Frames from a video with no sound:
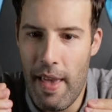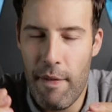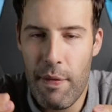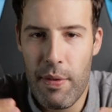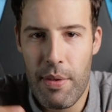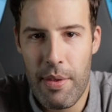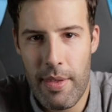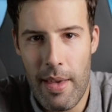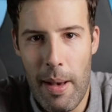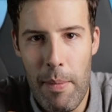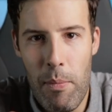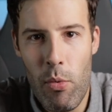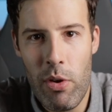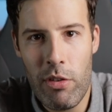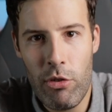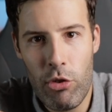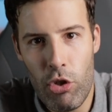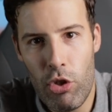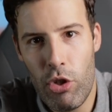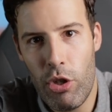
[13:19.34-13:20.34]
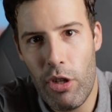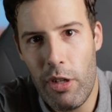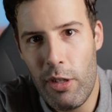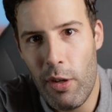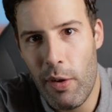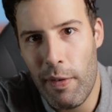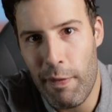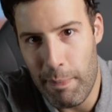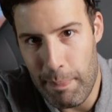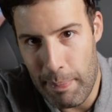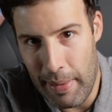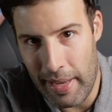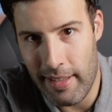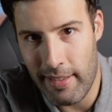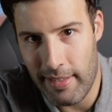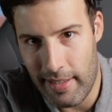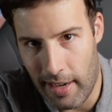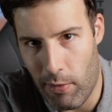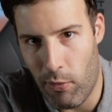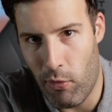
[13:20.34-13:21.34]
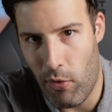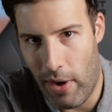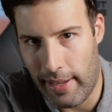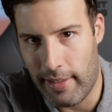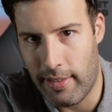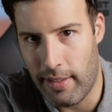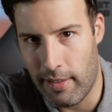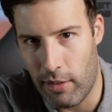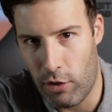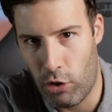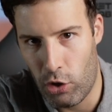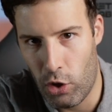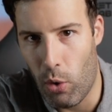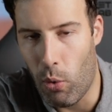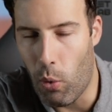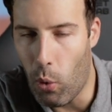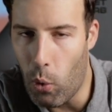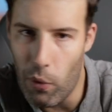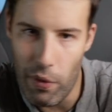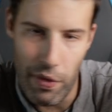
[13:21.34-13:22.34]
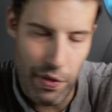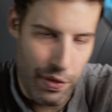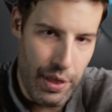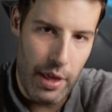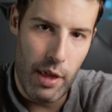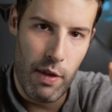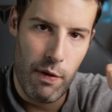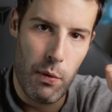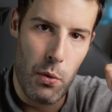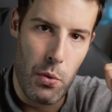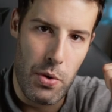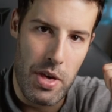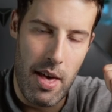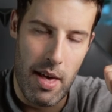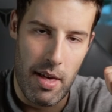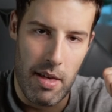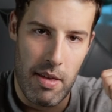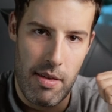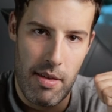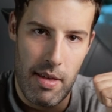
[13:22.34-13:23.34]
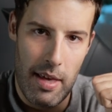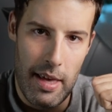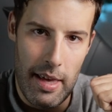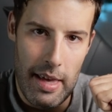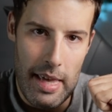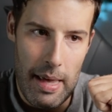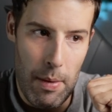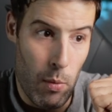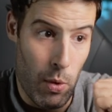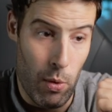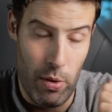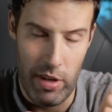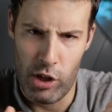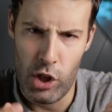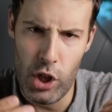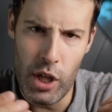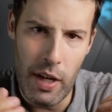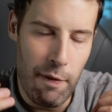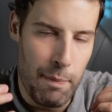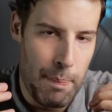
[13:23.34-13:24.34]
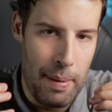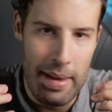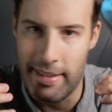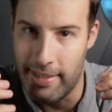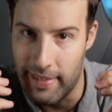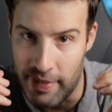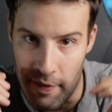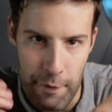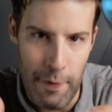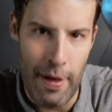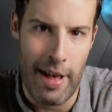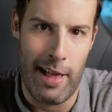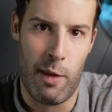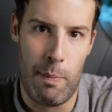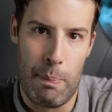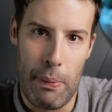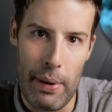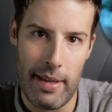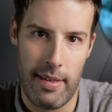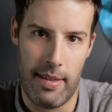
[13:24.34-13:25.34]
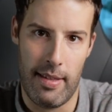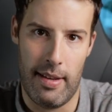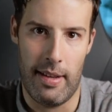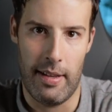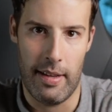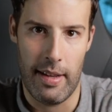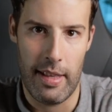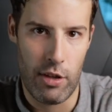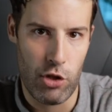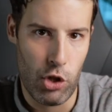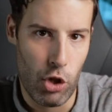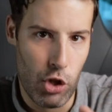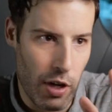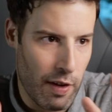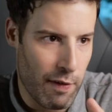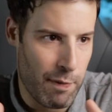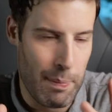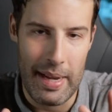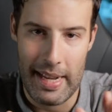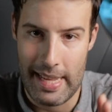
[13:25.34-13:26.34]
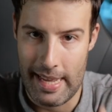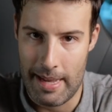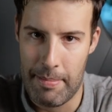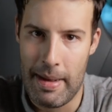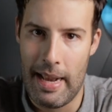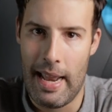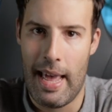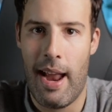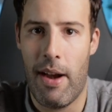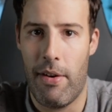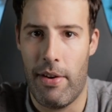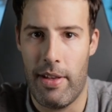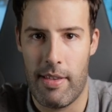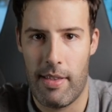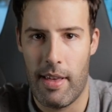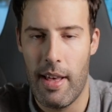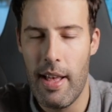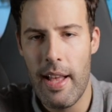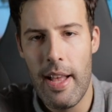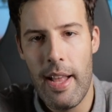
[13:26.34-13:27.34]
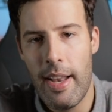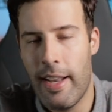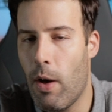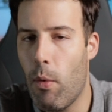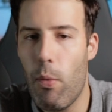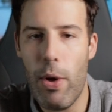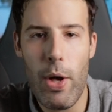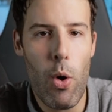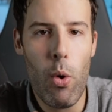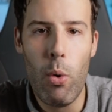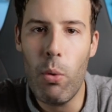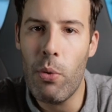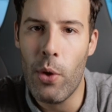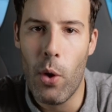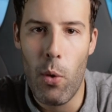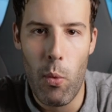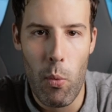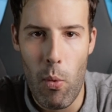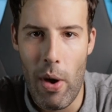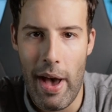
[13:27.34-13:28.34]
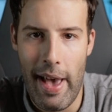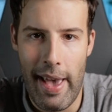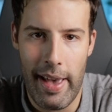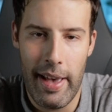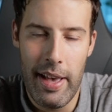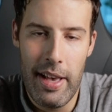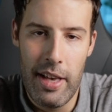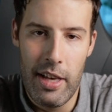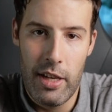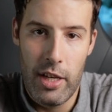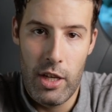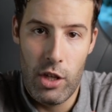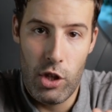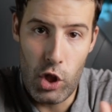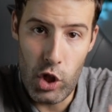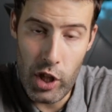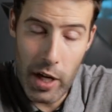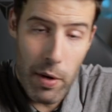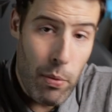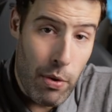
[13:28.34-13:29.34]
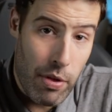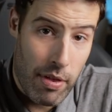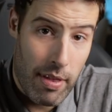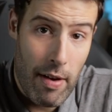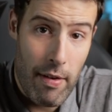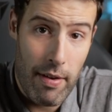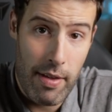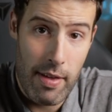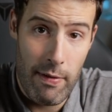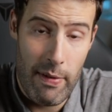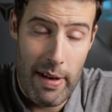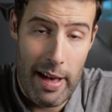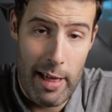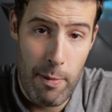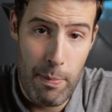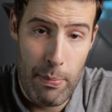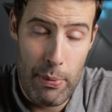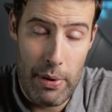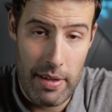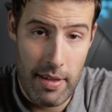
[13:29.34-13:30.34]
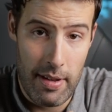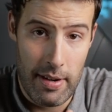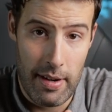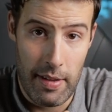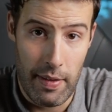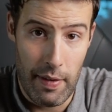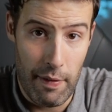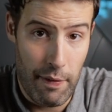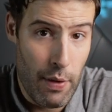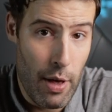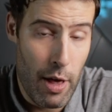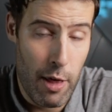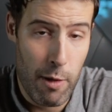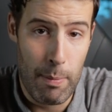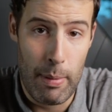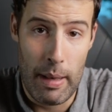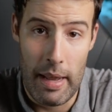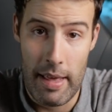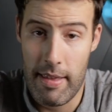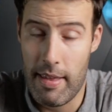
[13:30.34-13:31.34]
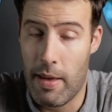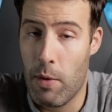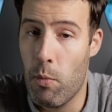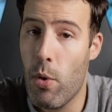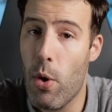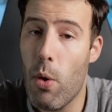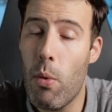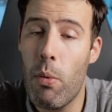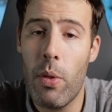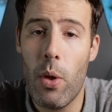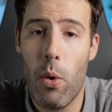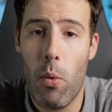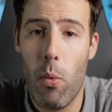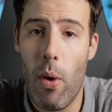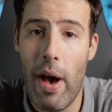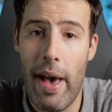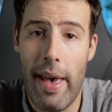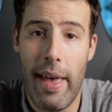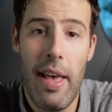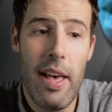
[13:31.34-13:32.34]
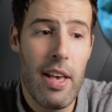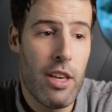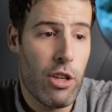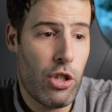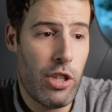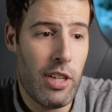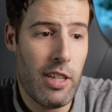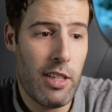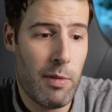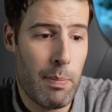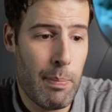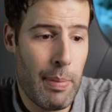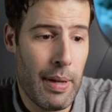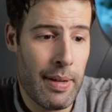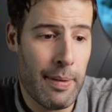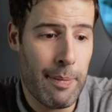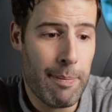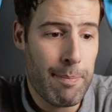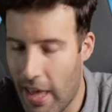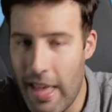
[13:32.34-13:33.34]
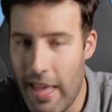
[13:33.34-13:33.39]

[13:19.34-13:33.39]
If someone should have been directing the show these four years, well, it should have been the vice president. It should have been Kamala Harris. Now, we all know why she was there as a vice president in the first place, and we all know why she's been